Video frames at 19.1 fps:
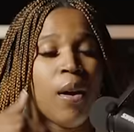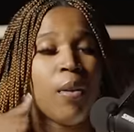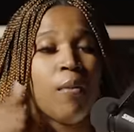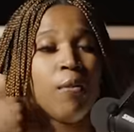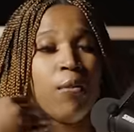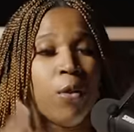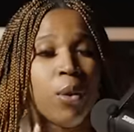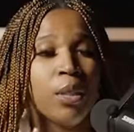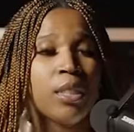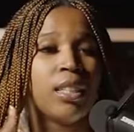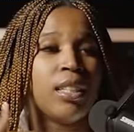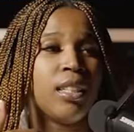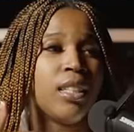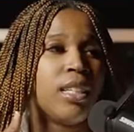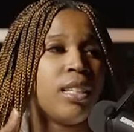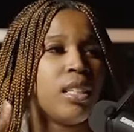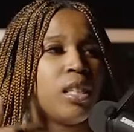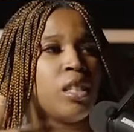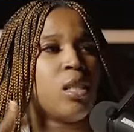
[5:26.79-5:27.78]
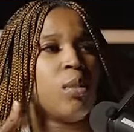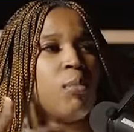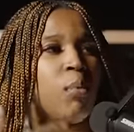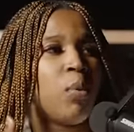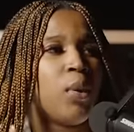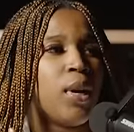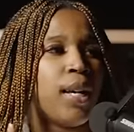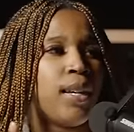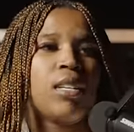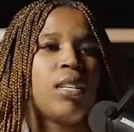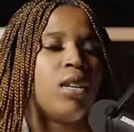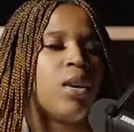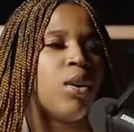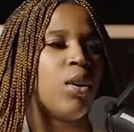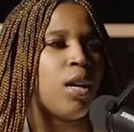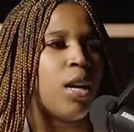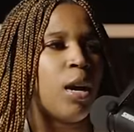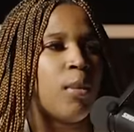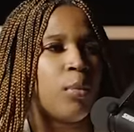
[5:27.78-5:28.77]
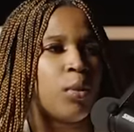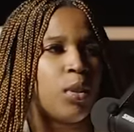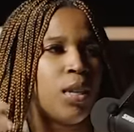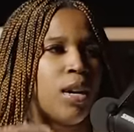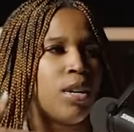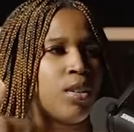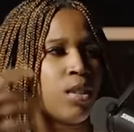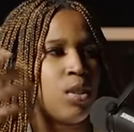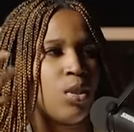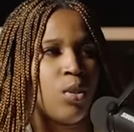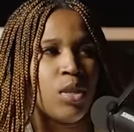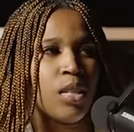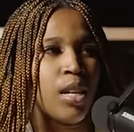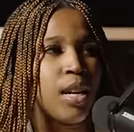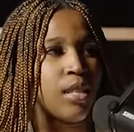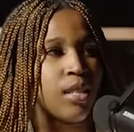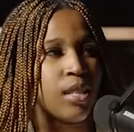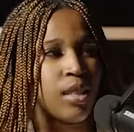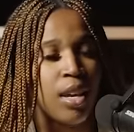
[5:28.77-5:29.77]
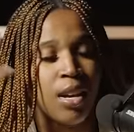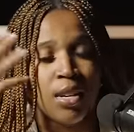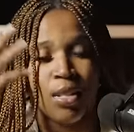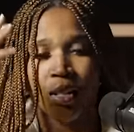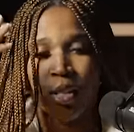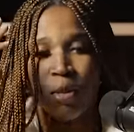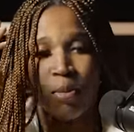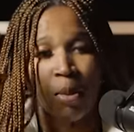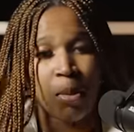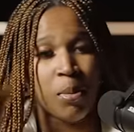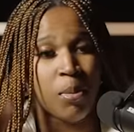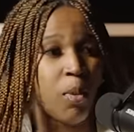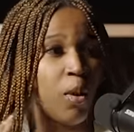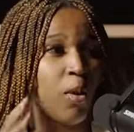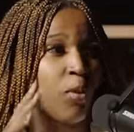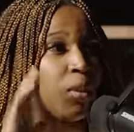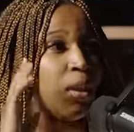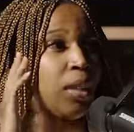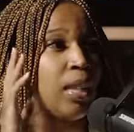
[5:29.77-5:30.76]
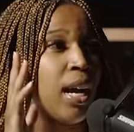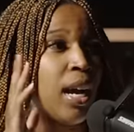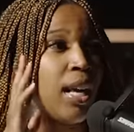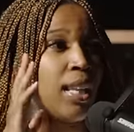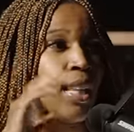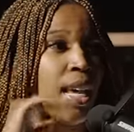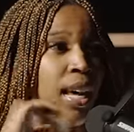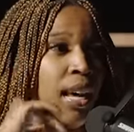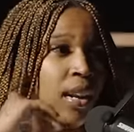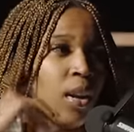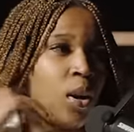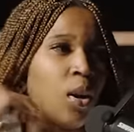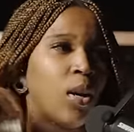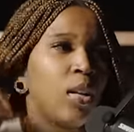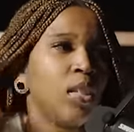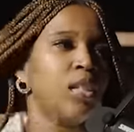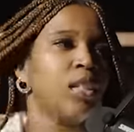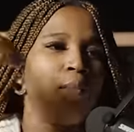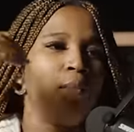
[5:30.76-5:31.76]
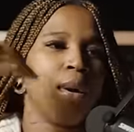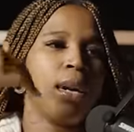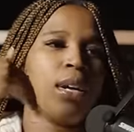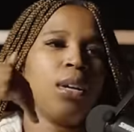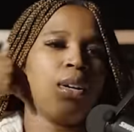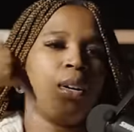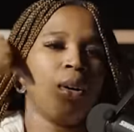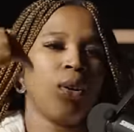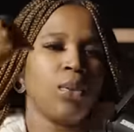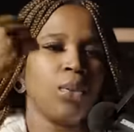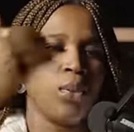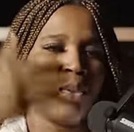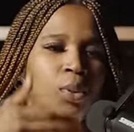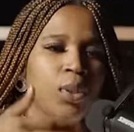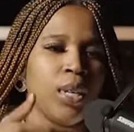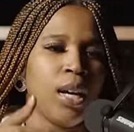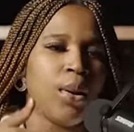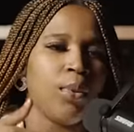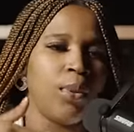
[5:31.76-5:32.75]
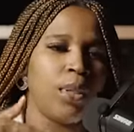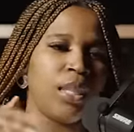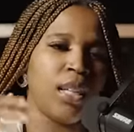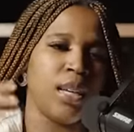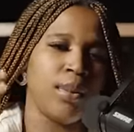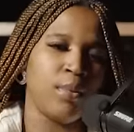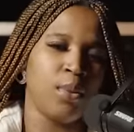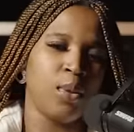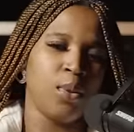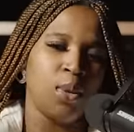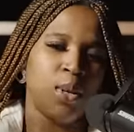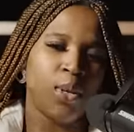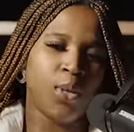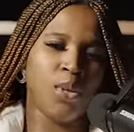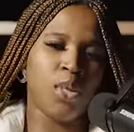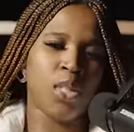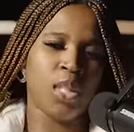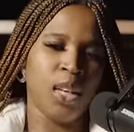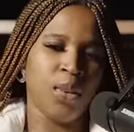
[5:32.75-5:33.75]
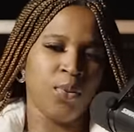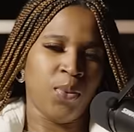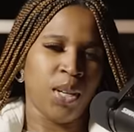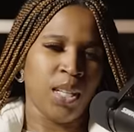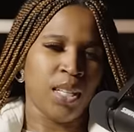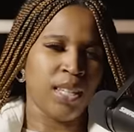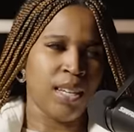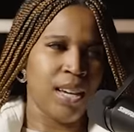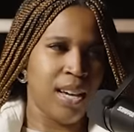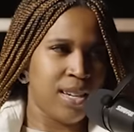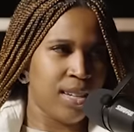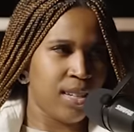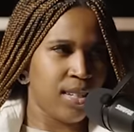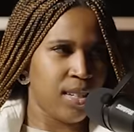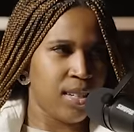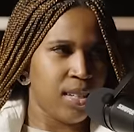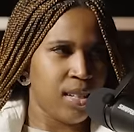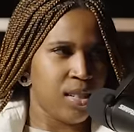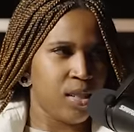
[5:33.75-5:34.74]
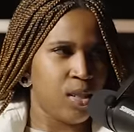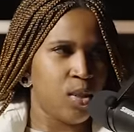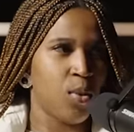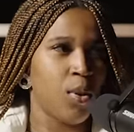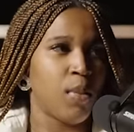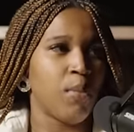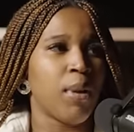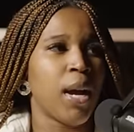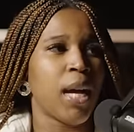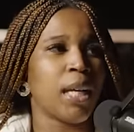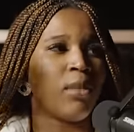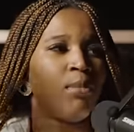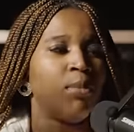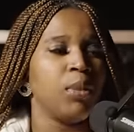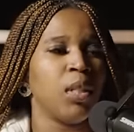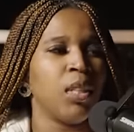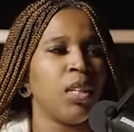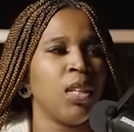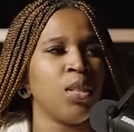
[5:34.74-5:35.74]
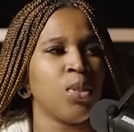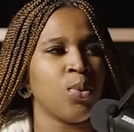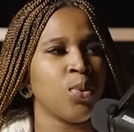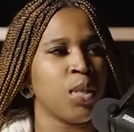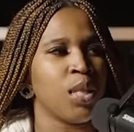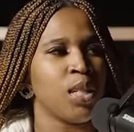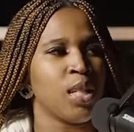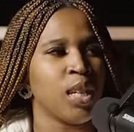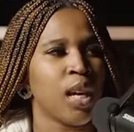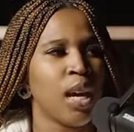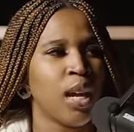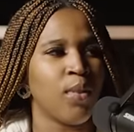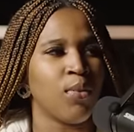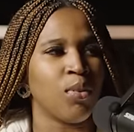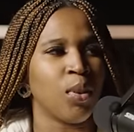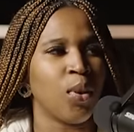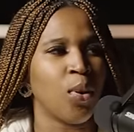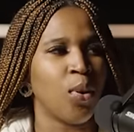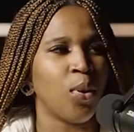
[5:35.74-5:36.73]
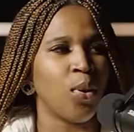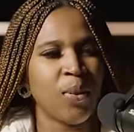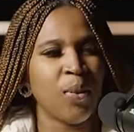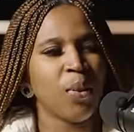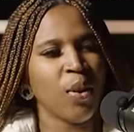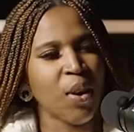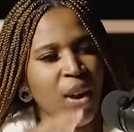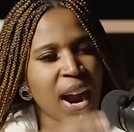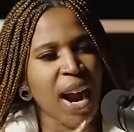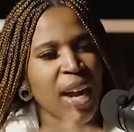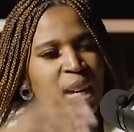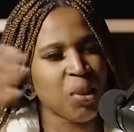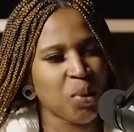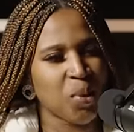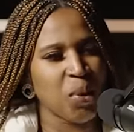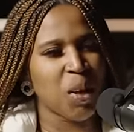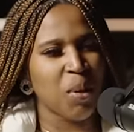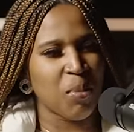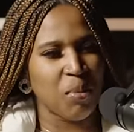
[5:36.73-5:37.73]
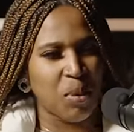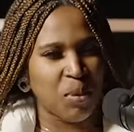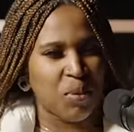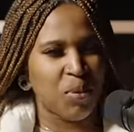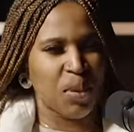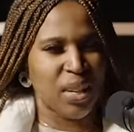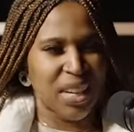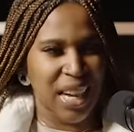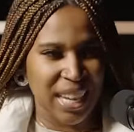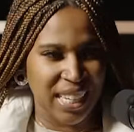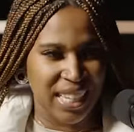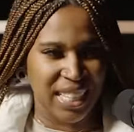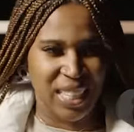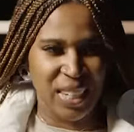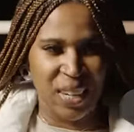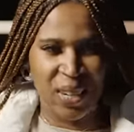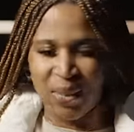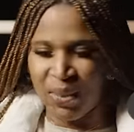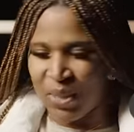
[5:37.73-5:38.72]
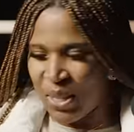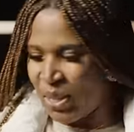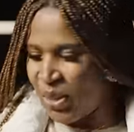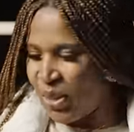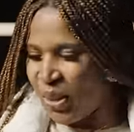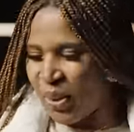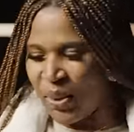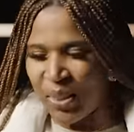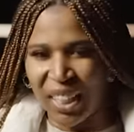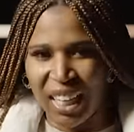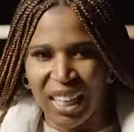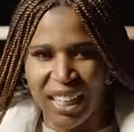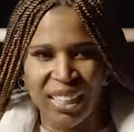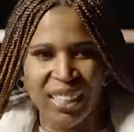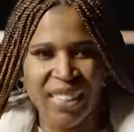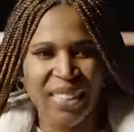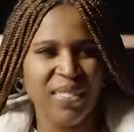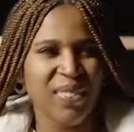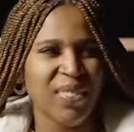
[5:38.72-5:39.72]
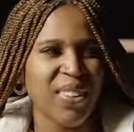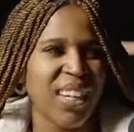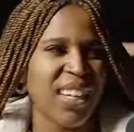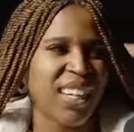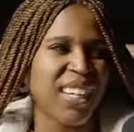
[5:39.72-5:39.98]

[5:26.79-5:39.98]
unfortunately disappoint, you know, a couple thousand or tens of thousands of people, hopefully not that large, but go through that with them to understand what it's like to impact millions, which is kind of the goal, or our actual number for next year, which you know what that is. But